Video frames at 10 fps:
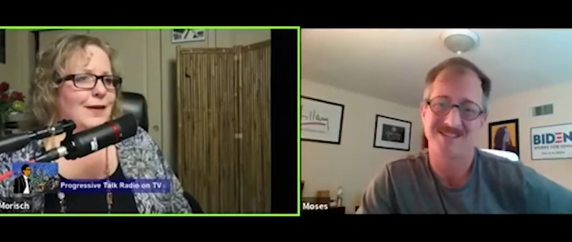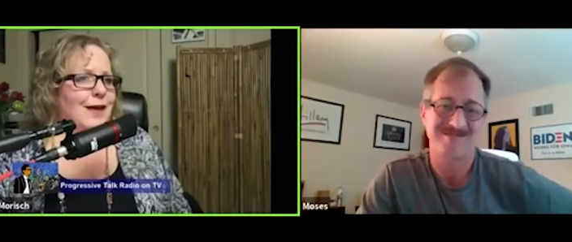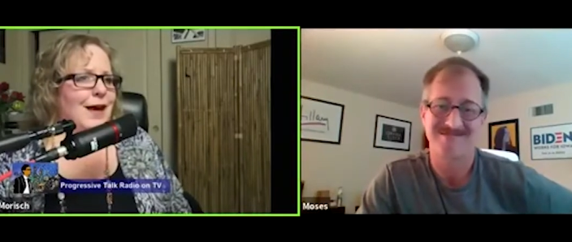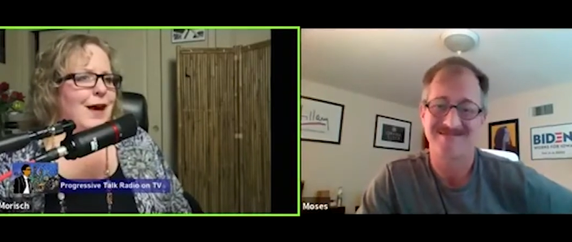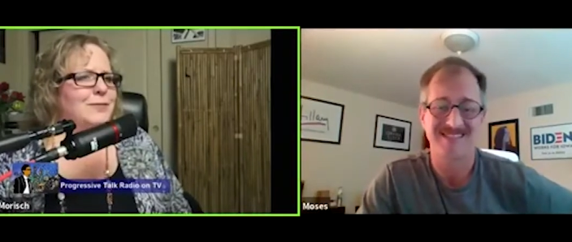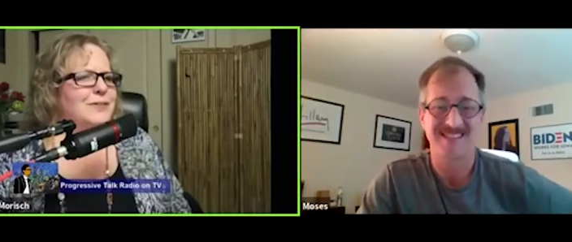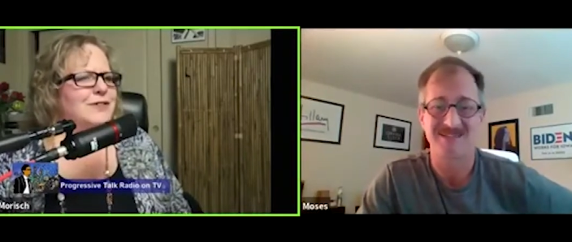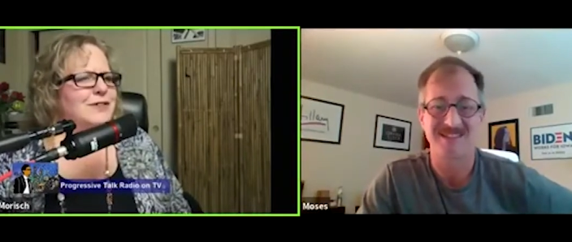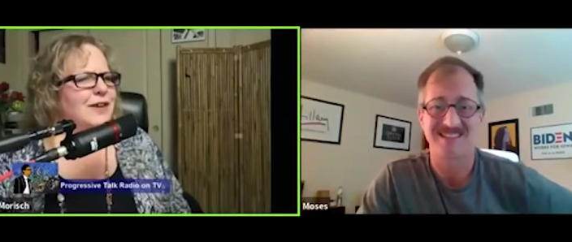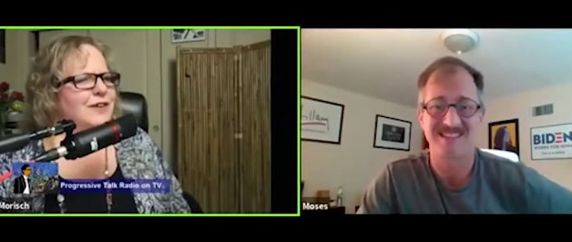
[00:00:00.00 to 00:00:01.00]
Speaker 1: I'm just
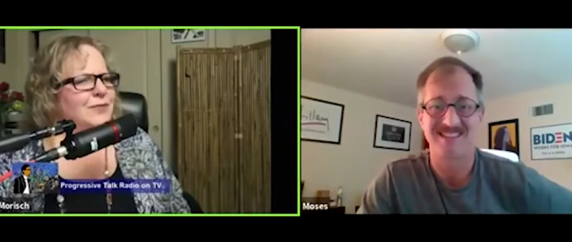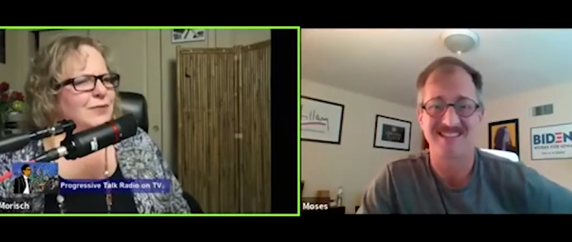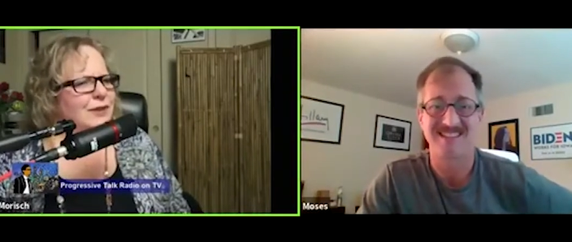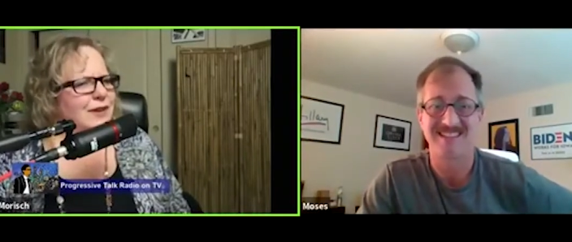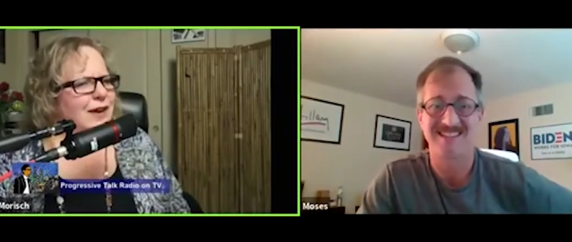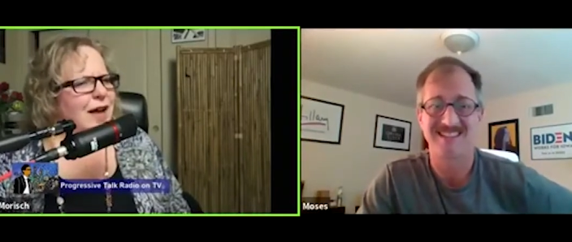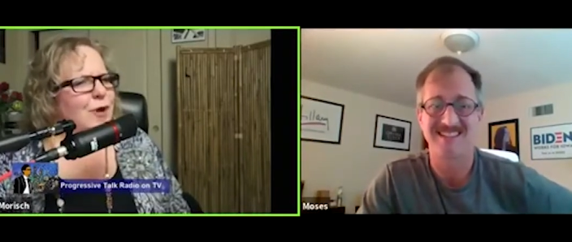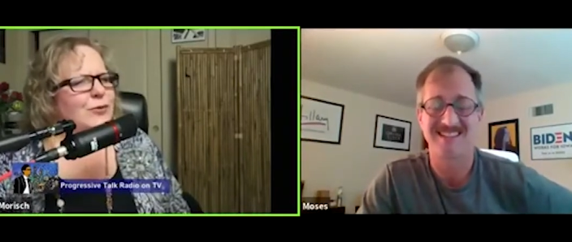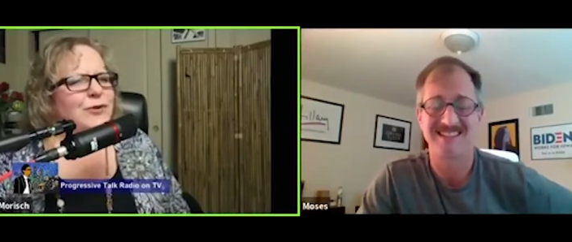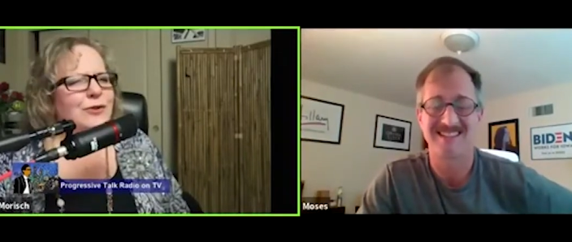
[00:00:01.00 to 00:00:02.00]
like, really? How
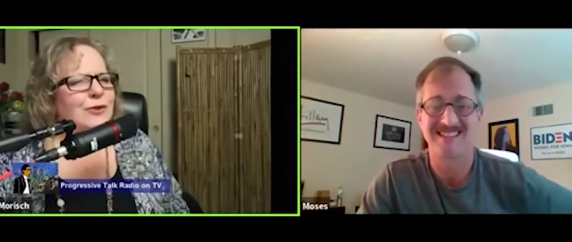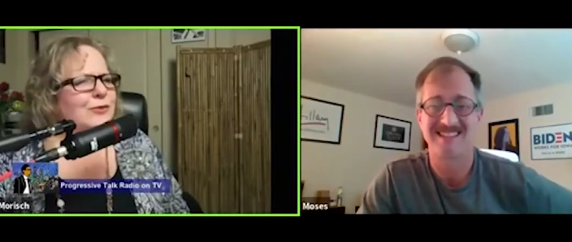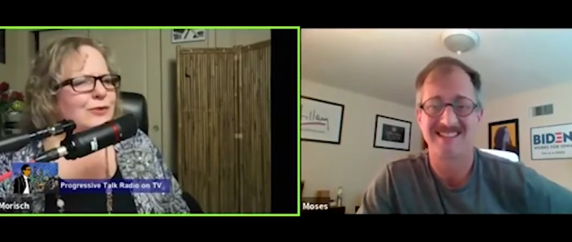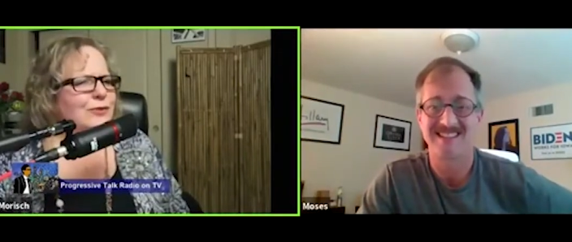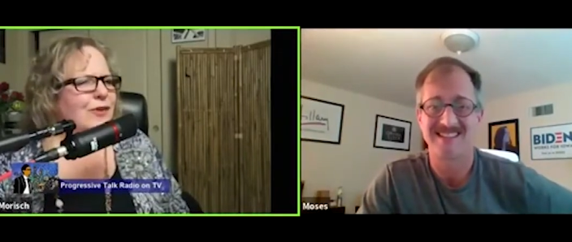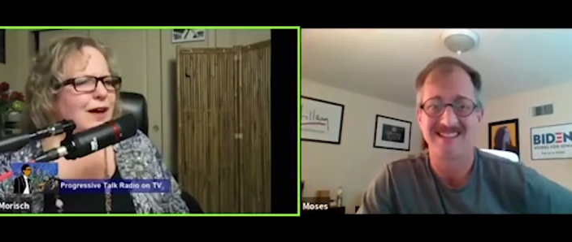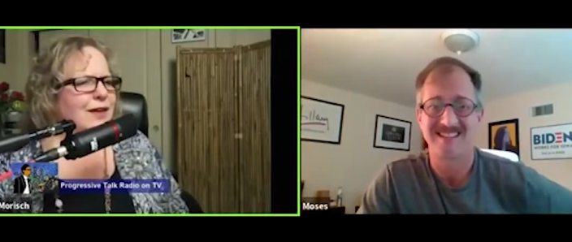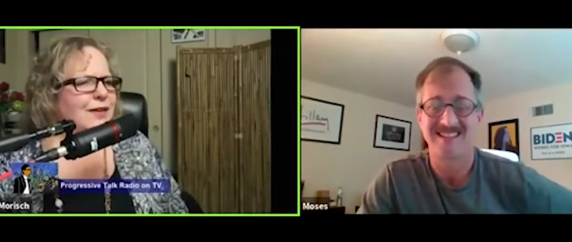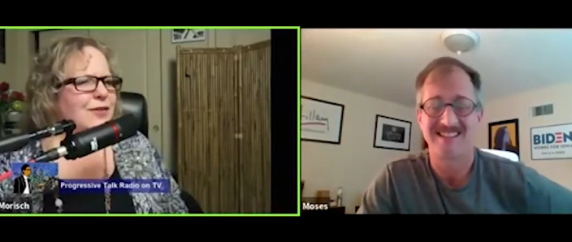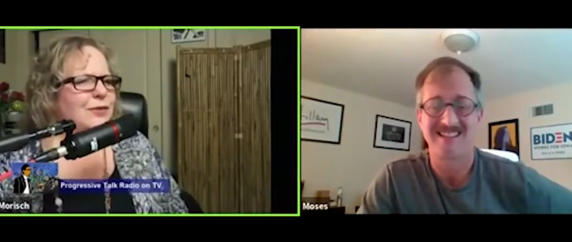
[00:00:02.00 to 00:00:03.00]
do you do that?
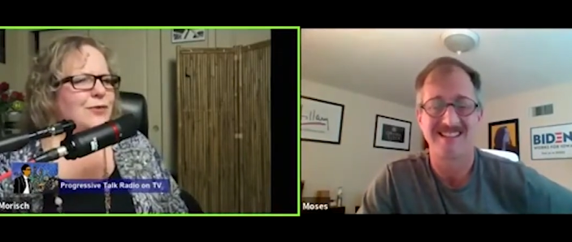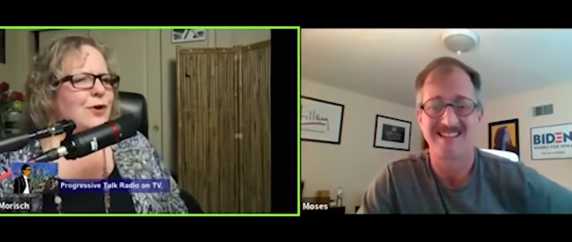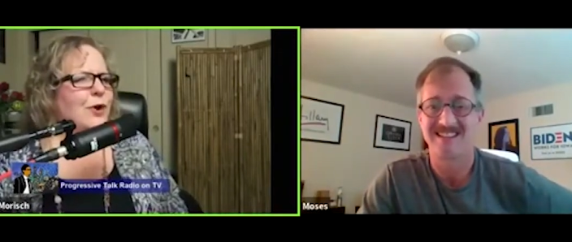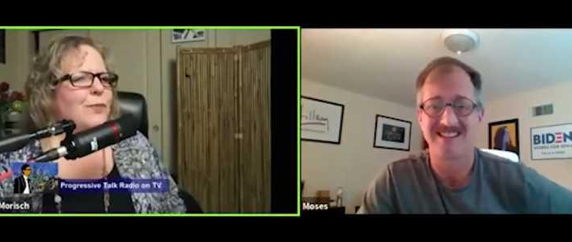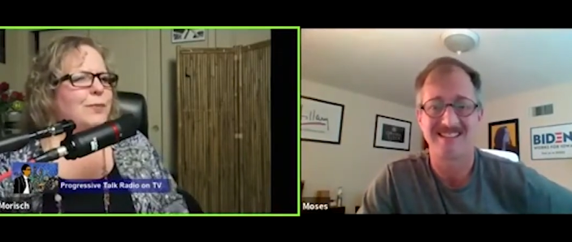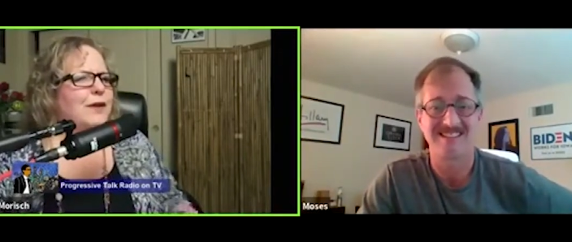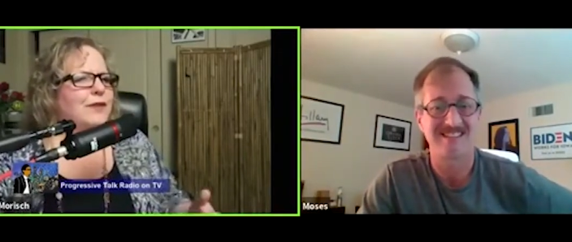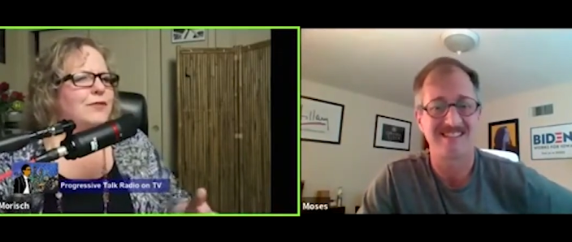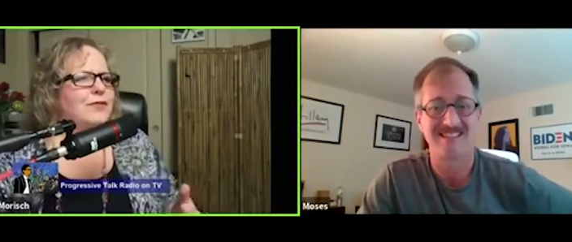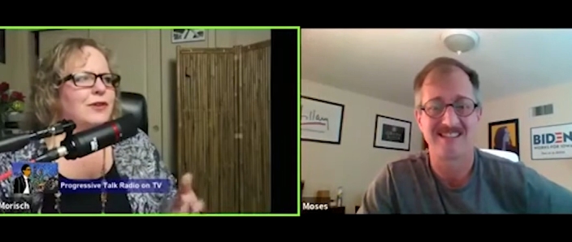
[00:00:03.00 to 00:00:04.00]
You don't, because
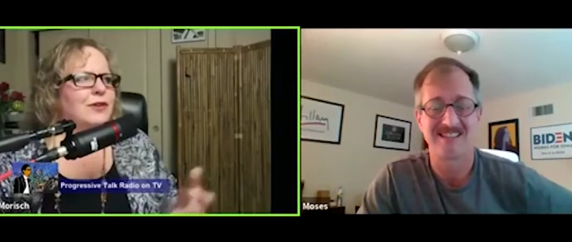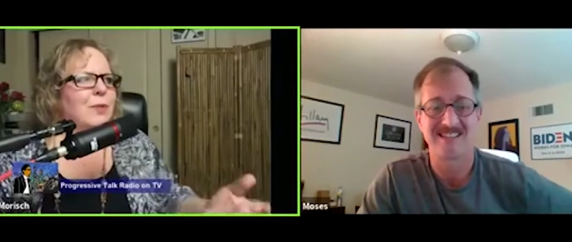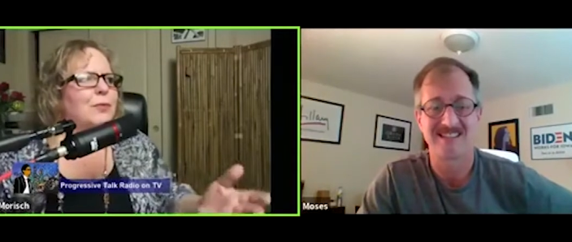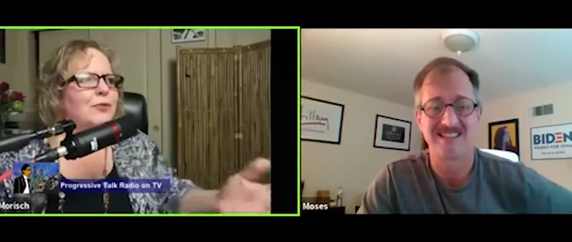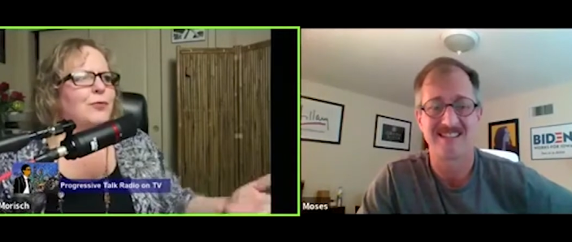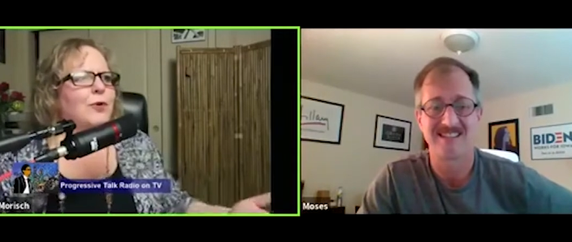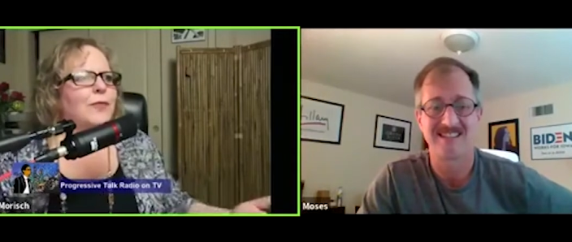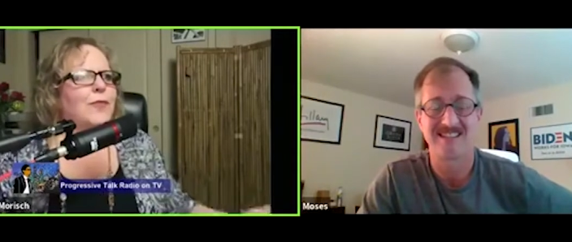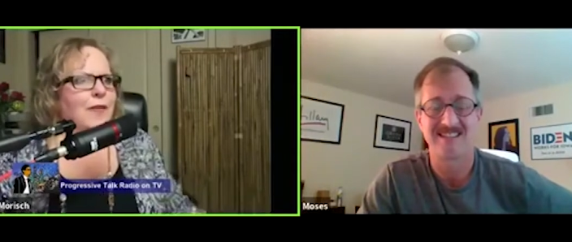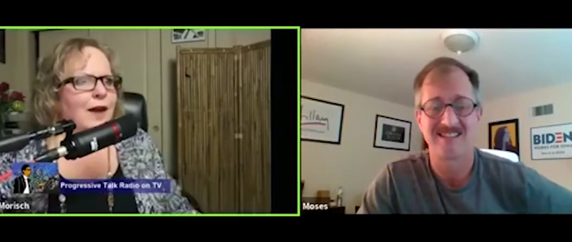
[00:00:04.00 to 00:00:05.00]
the numbers were
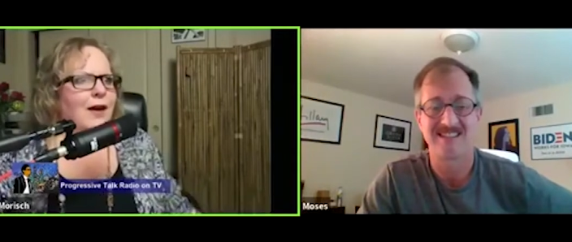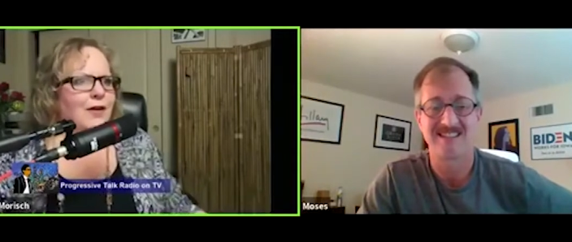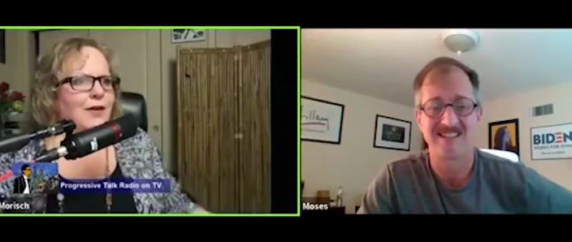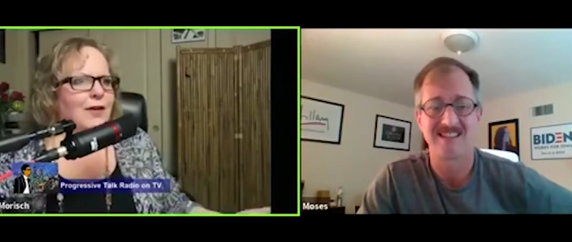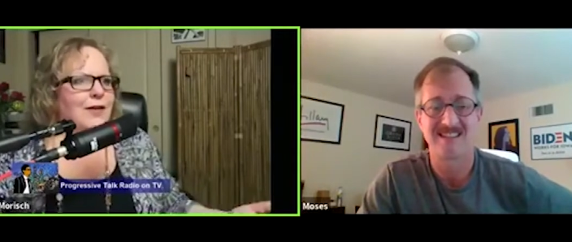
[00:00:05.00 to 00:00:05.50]
there.